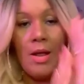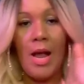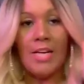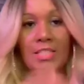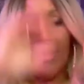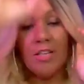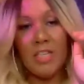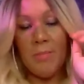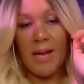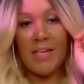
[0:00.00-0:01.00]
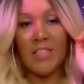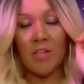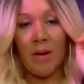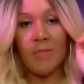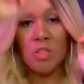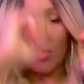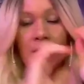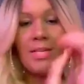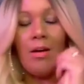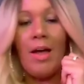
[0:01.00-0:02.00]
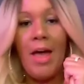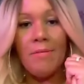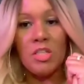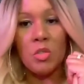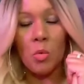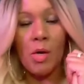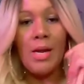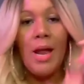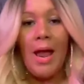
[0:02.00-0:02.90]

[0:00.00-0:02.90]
I share it to my Instagram stories. Now I have a story.